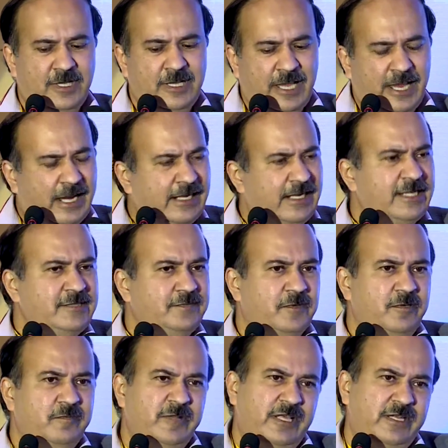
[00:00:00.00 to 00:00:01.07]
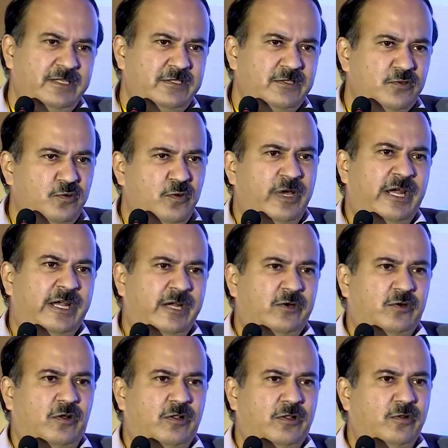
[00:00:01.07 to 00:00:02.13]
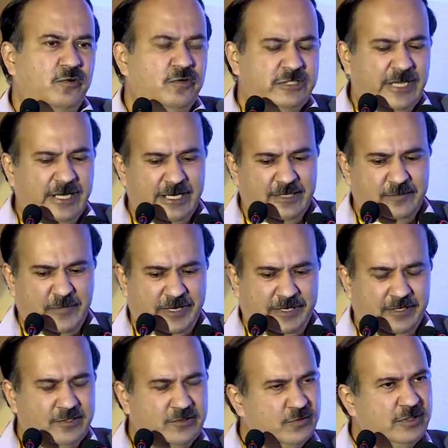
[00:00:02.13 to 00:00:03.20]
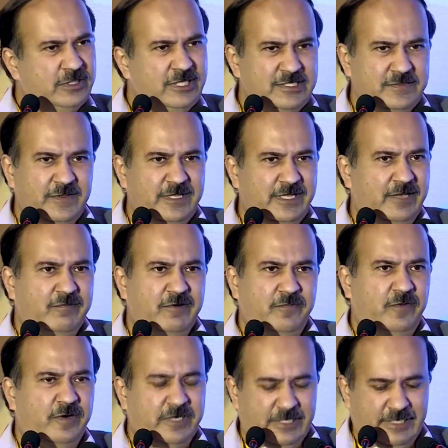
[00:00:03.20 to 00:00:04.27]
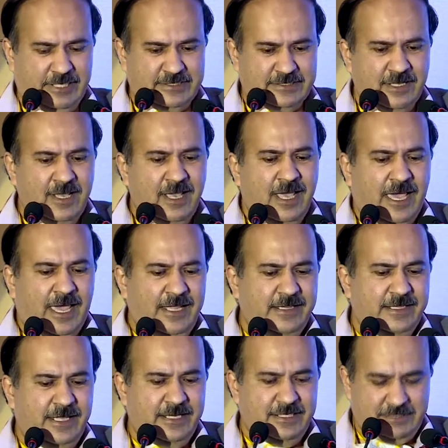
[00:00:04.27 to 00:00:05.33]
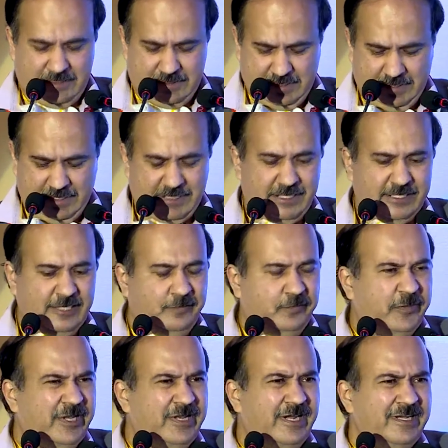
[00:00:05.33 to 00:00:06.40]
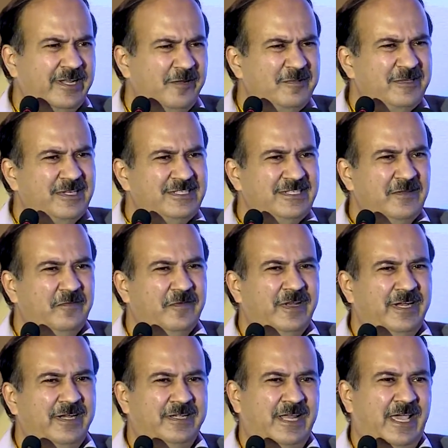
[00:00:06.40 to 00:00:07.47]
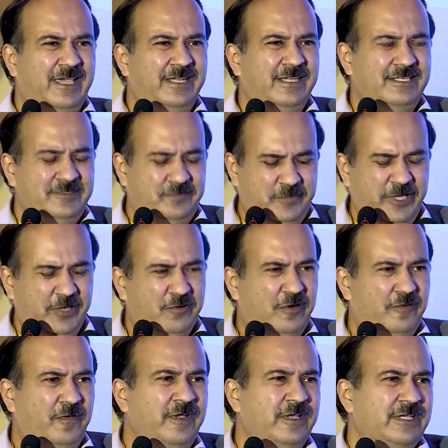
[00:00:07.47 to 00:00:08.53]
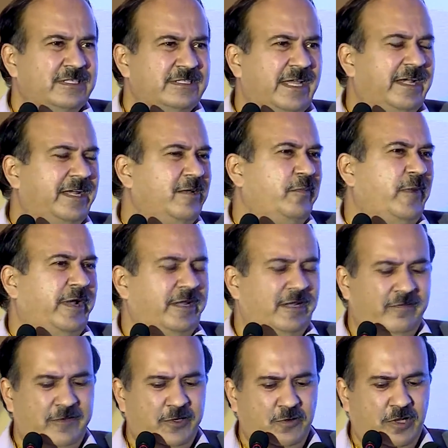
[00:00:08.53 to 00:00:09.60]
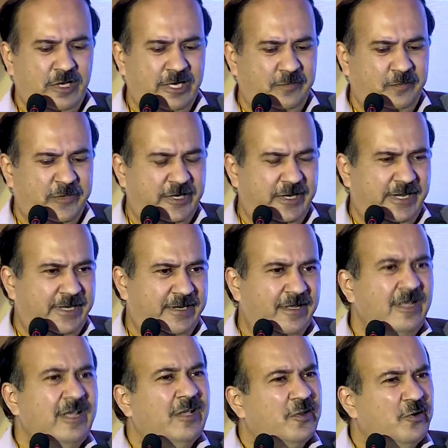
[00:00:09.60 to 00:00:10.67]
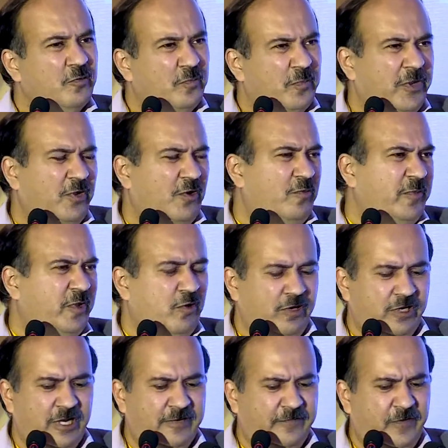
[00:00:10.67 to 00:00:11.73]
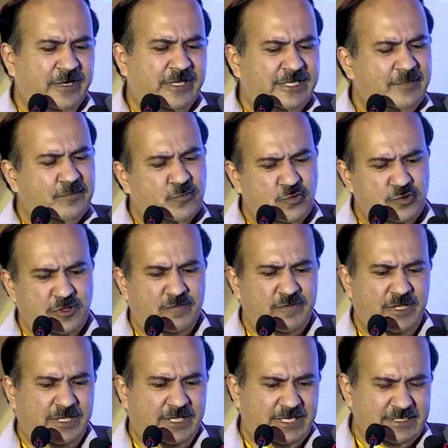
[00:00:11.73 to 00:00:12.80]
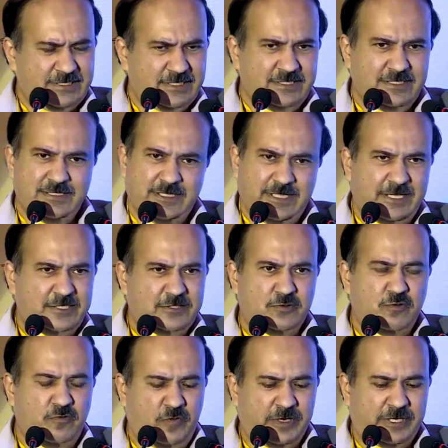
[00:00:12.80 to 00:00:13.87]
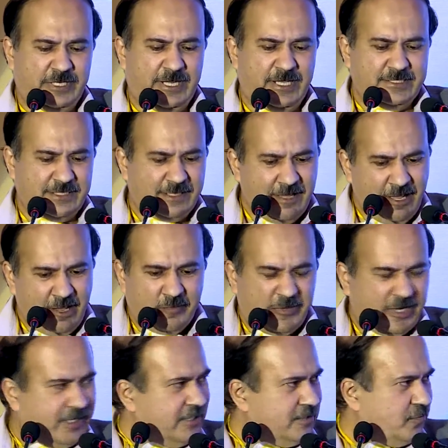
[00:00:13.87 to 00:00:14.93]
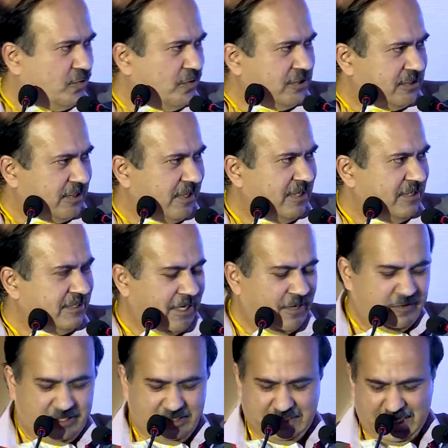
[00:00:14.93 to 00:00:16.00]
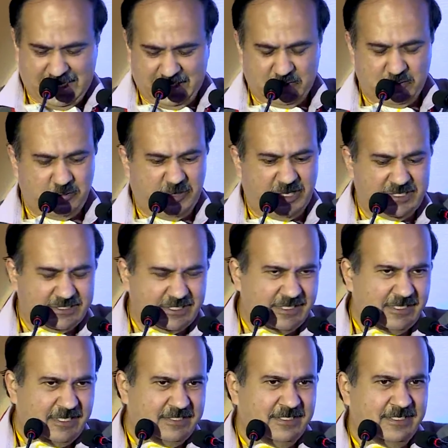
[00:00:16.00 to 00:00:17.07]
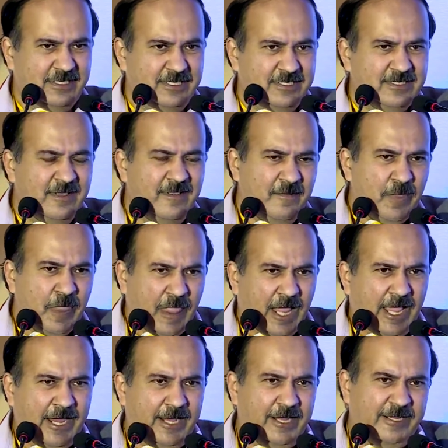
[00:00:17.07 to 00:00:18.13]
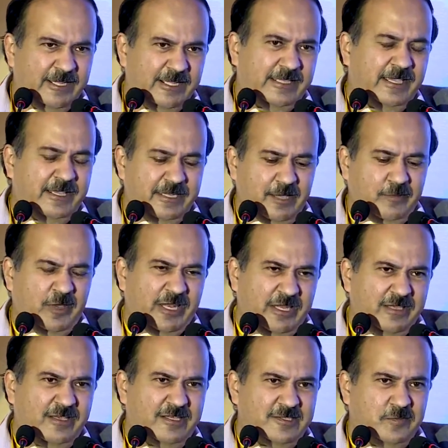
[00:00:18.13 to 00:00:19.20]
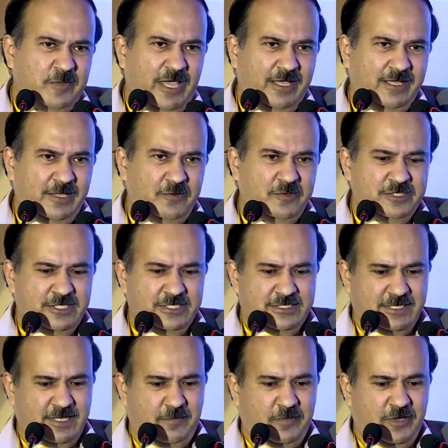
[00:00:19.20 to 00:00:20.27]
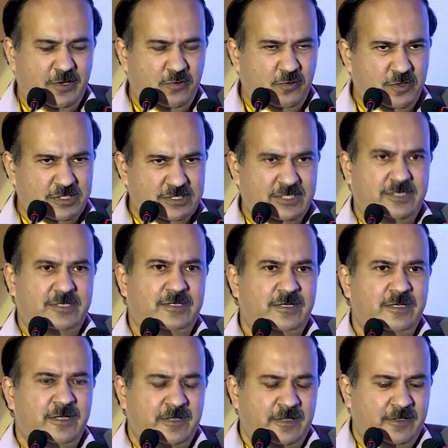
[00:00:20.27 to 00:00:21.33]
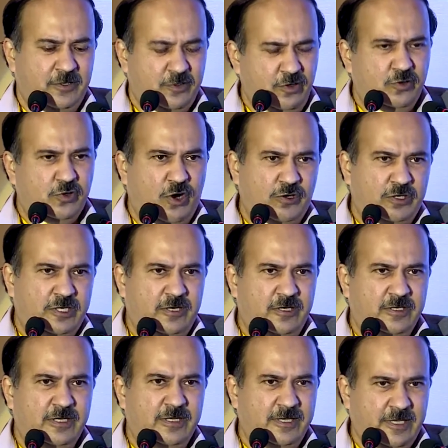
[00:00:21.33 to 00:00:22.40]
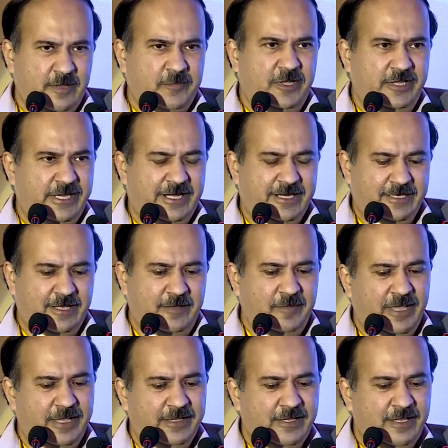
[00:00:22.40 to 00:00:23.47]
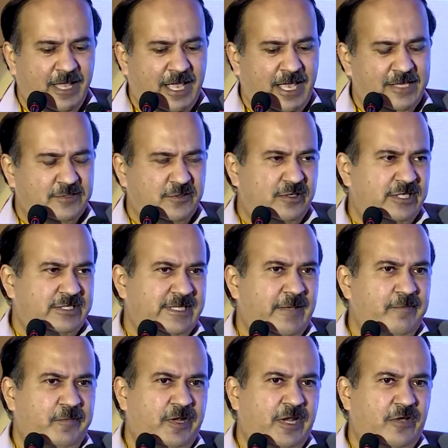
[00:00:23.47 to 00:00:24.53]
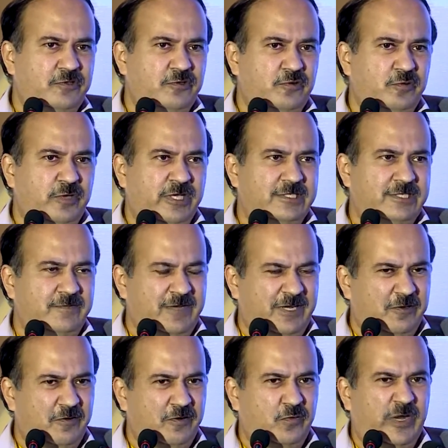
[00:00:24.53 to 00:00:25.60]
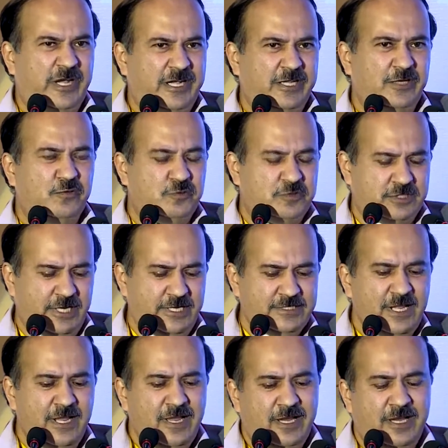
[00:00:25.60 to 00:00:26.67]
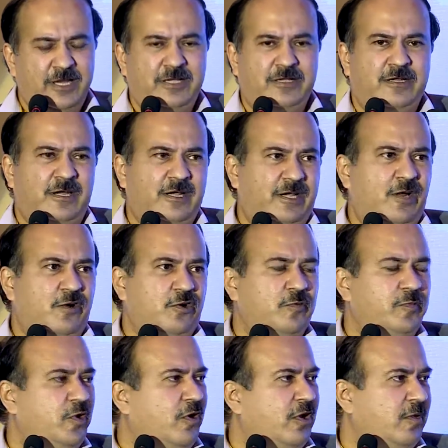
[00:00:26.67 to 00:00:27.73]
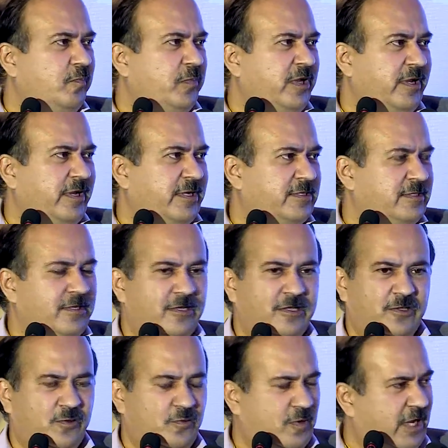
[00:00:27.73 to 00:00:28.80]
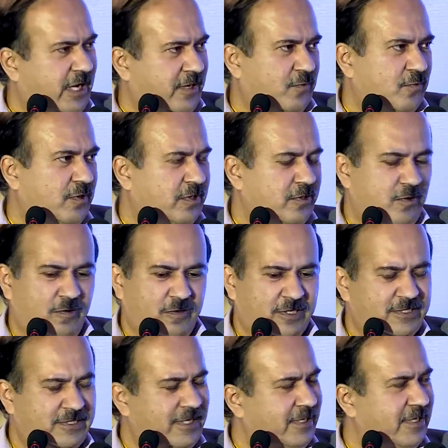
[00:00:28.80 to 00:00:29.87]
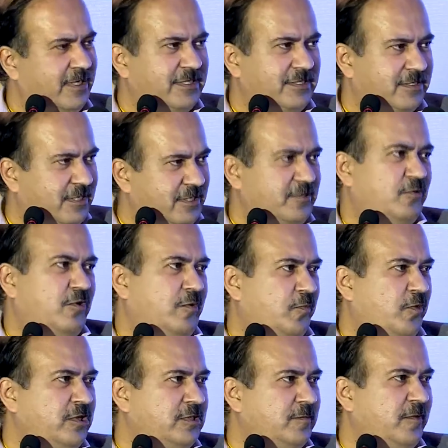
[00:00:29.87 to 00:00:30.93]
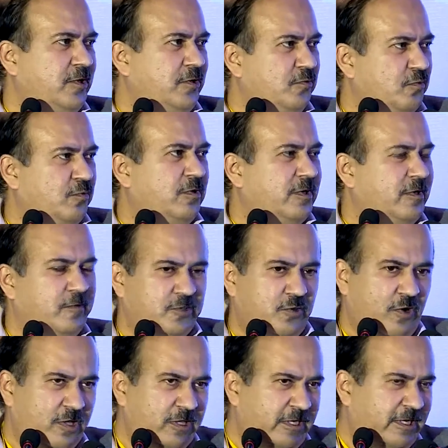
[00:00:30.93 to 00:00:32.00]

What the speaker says: Headless sperm, there is no head at all, no genetic material, so these will never fertilize. And there is another category, pinhead, just a very tiny speck of genetic material, we call it pinhead. You may or may not get fertilization. Most of the cases, there is no fertilization. But this, because sir is here, I would just like to mention this case. I had in Kenya many years back, there was this couple who was a doctor couple, they had come, and I saw the sample I was to do ICSI, we had around 20 oocytes. It turned out to be all pinheads. So I told the doctors that it is just not possible, you won't, because all the